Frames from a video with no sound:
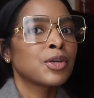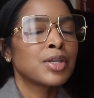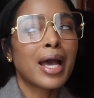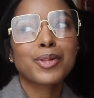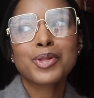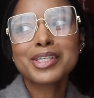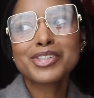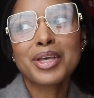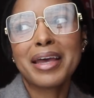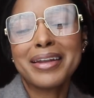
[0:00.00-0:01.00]
Now
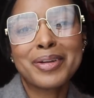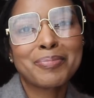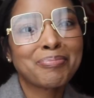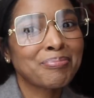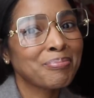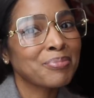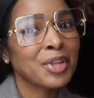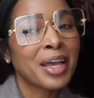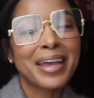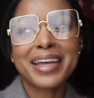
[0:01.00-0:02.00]
listen,
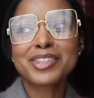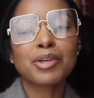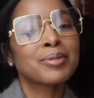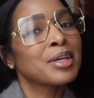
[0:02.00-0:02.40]
it's